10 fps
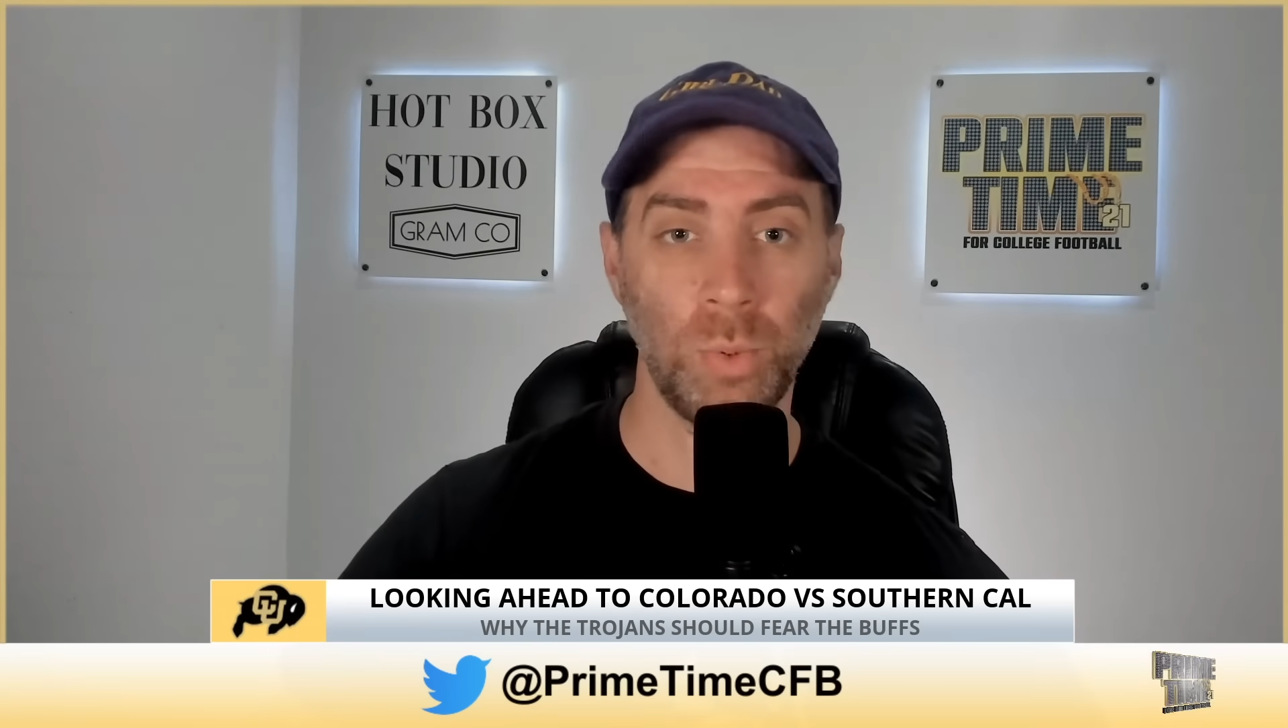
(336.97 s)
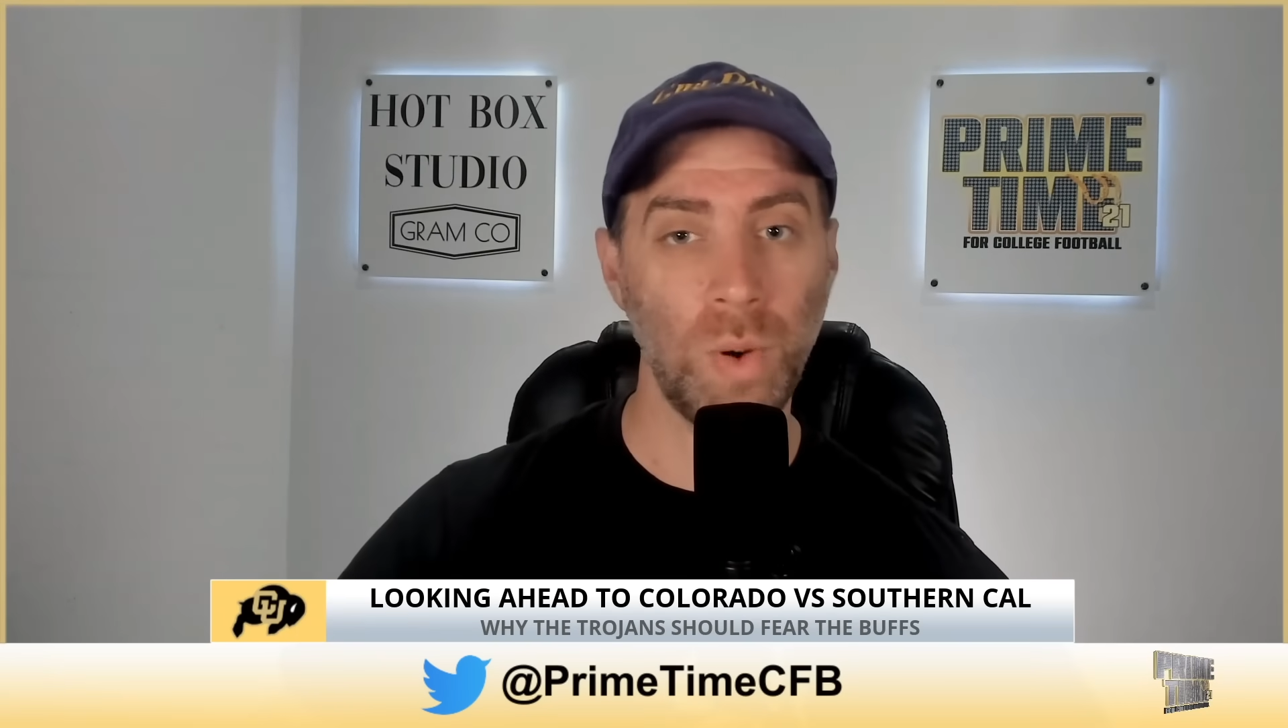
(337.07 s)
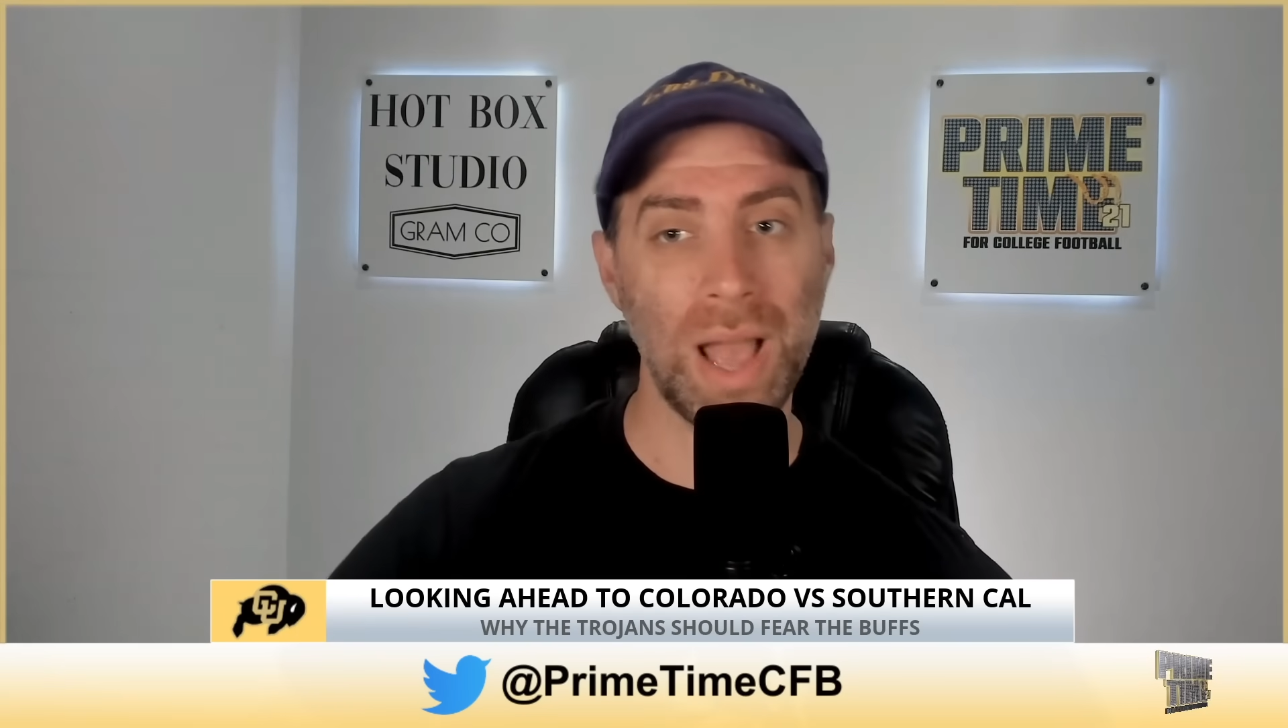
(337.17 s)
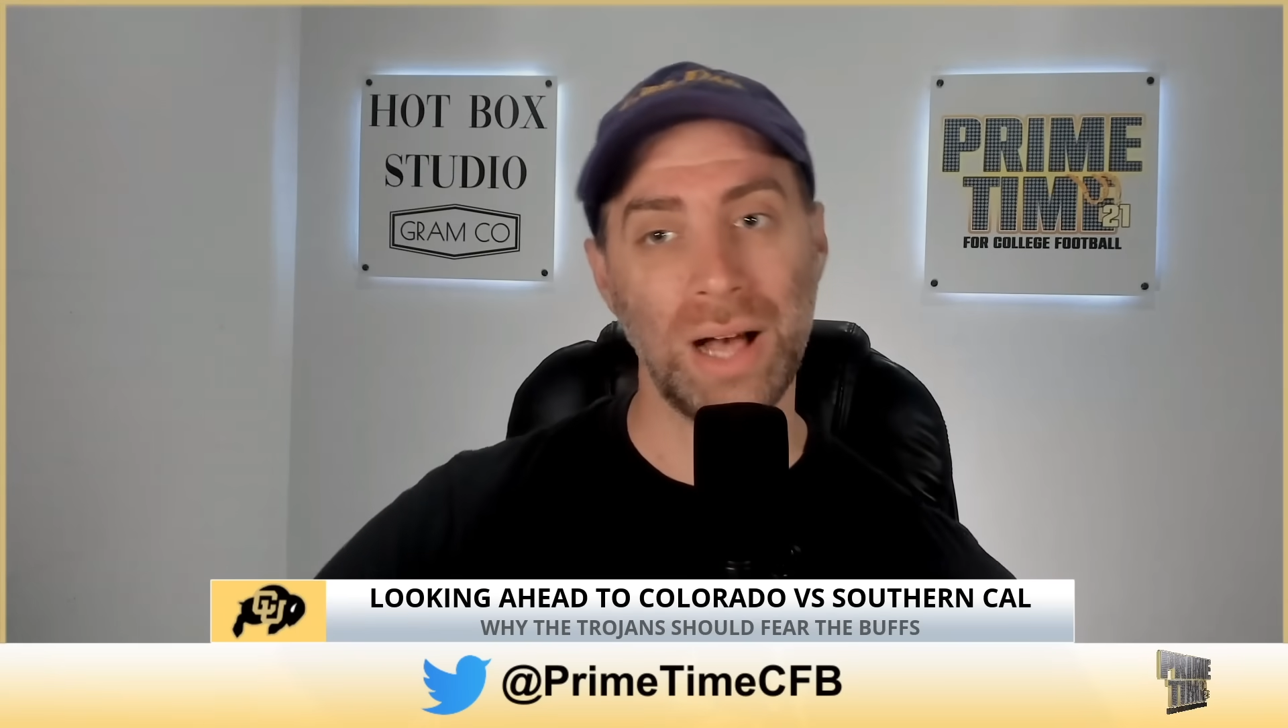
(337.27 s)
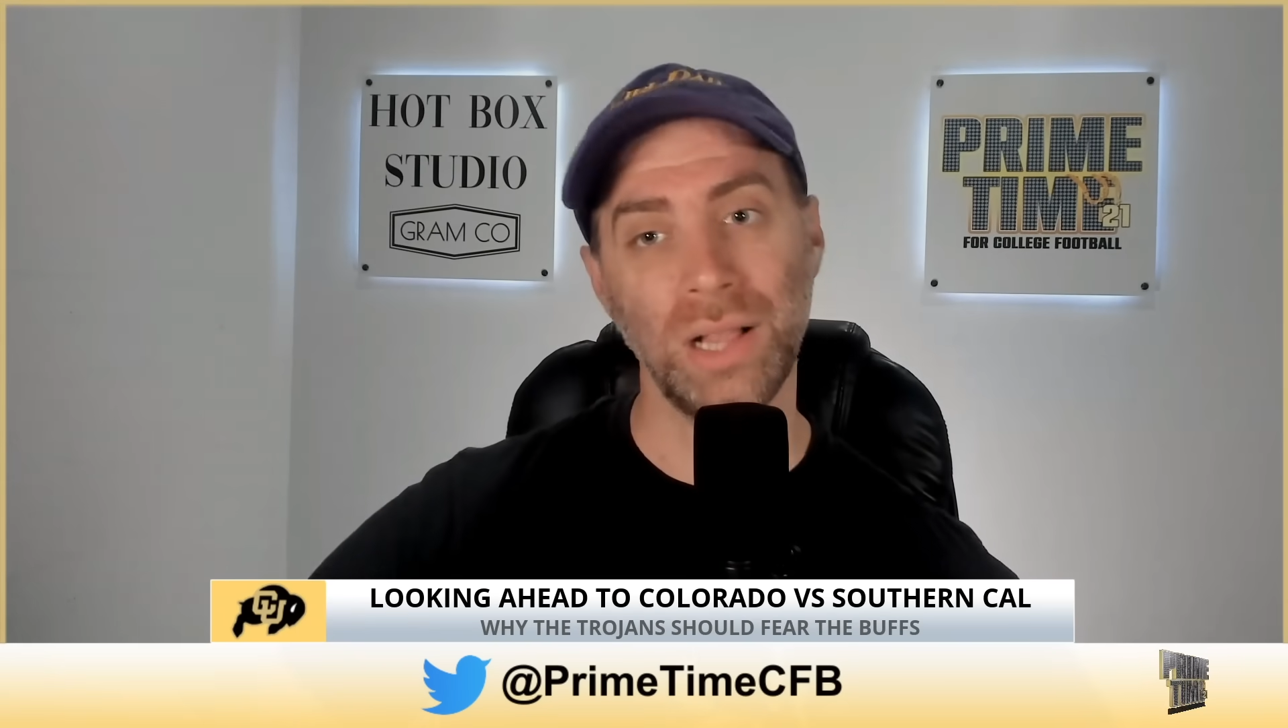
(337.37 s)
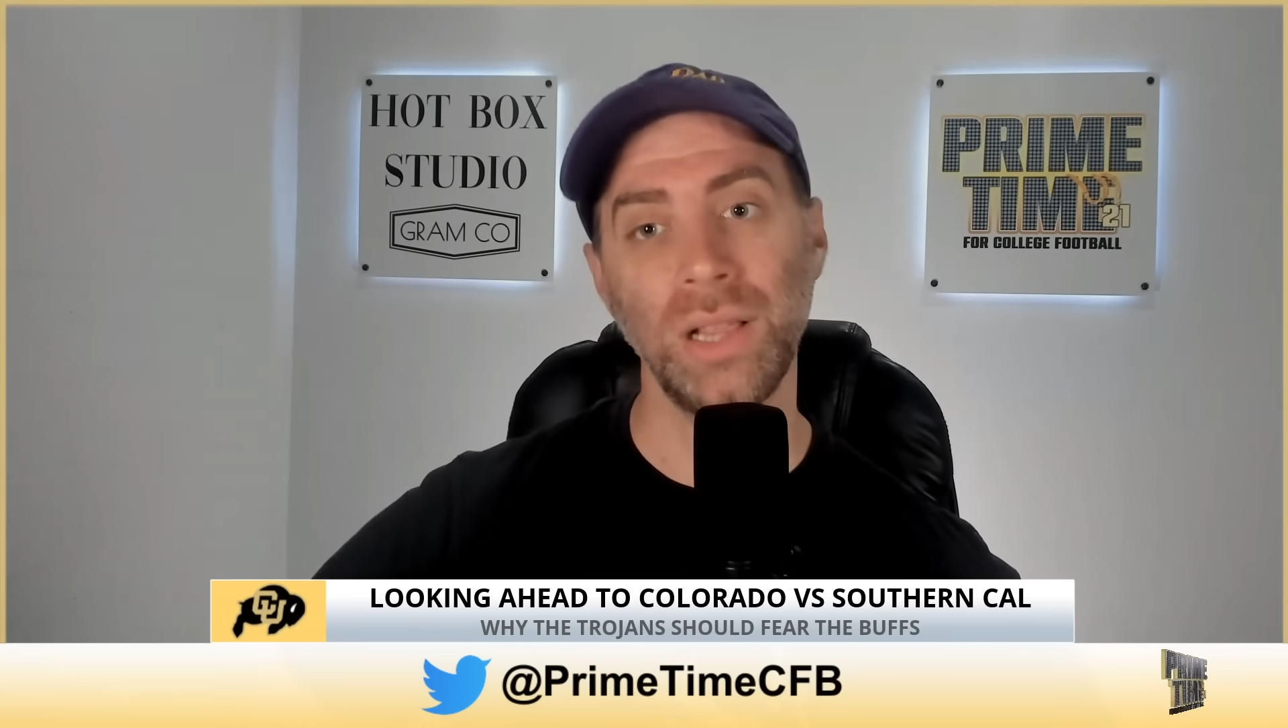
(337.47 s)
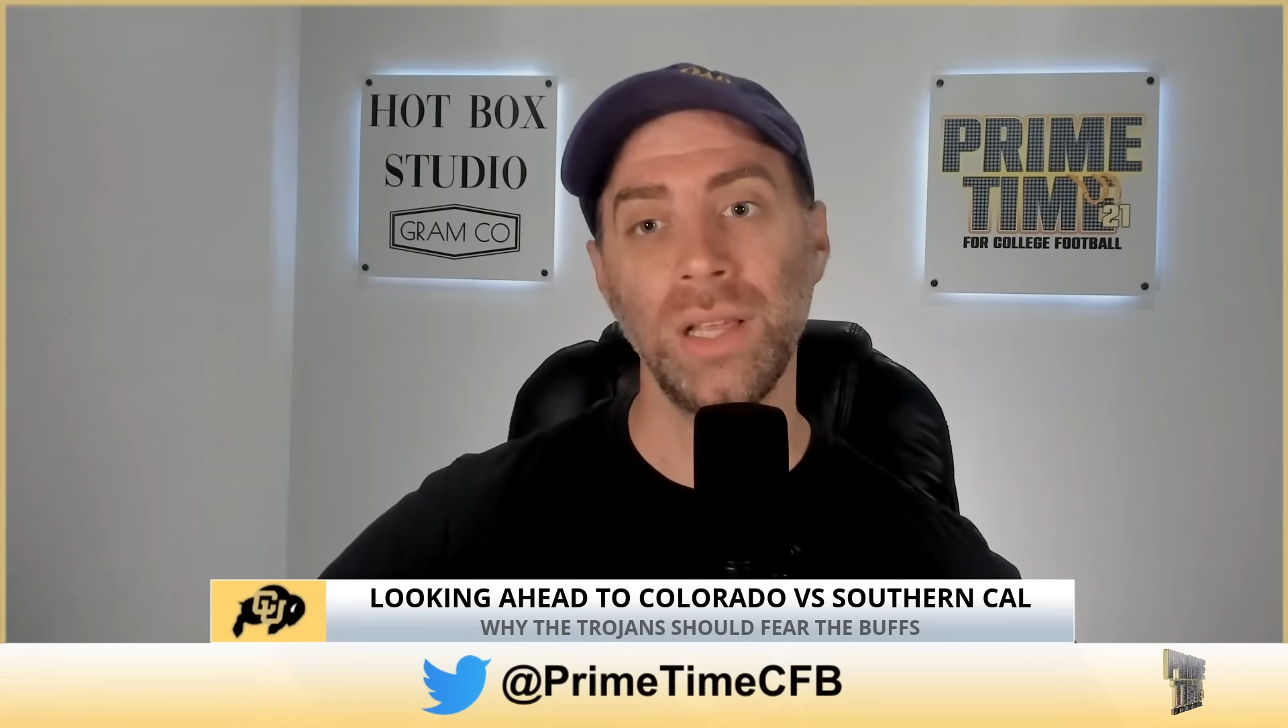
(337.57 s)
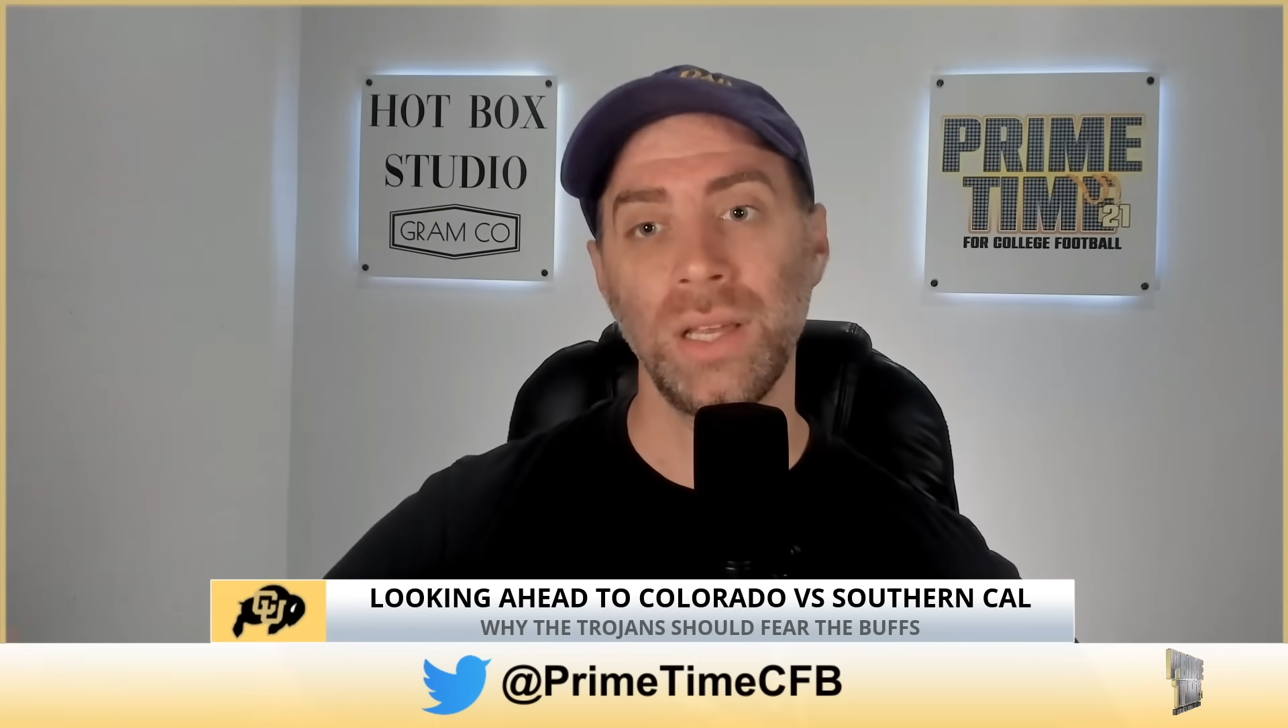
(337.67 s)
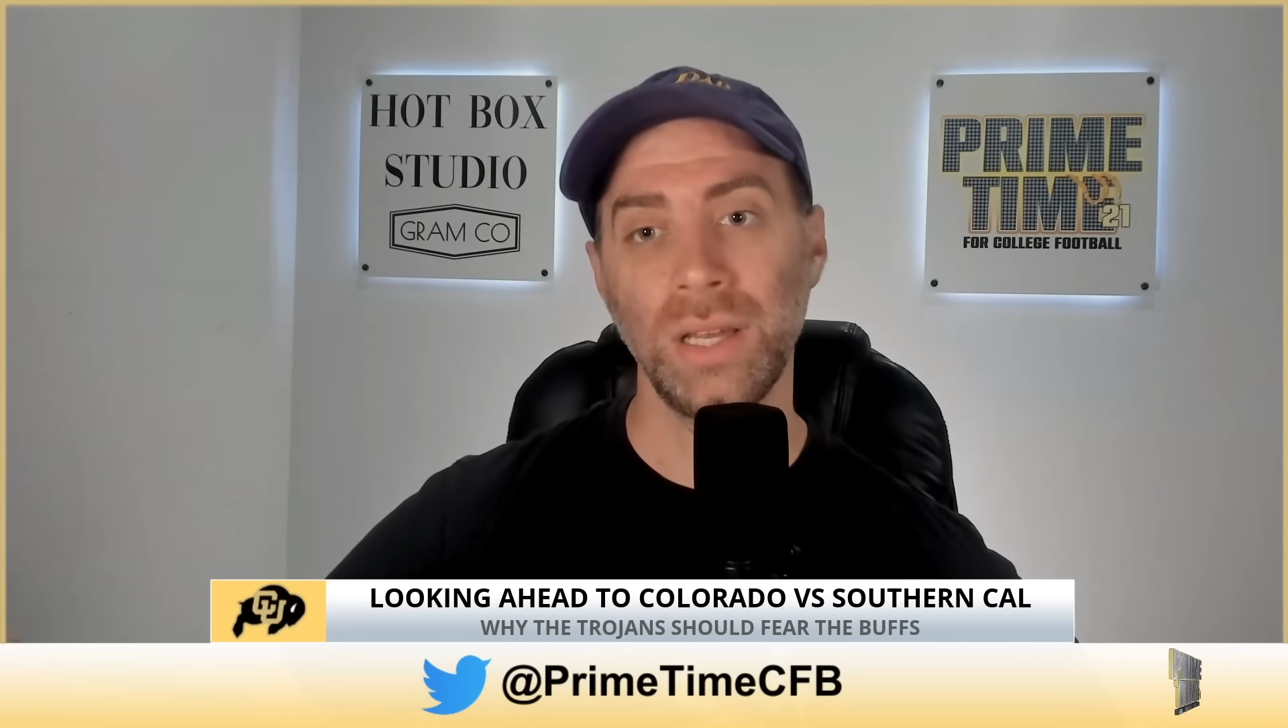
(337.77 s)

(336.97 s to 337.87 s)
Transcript: well